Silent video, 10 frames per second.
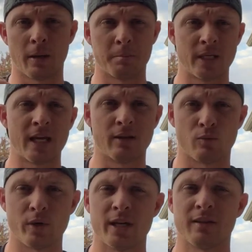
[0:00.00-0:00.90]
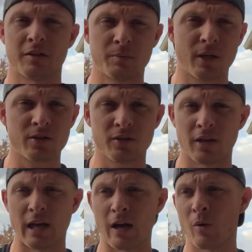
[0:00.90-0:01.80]
and I'm taking the readings, especially
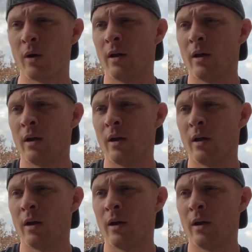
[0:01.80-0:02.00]
now,